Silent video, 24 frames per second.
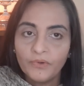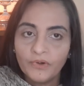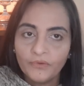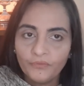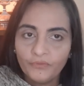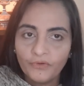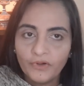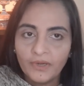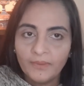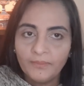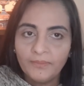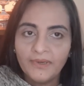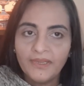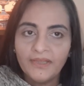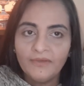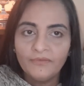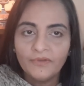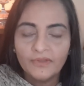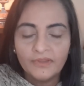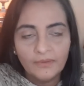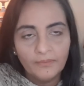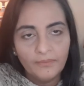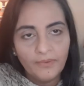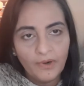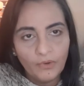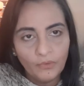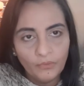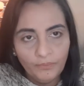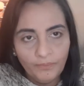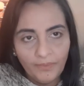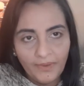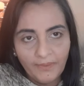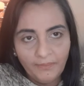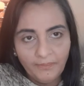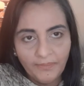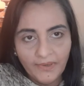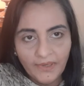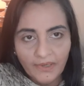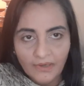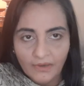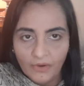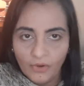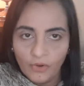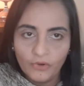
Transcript: preferably with the brown paper,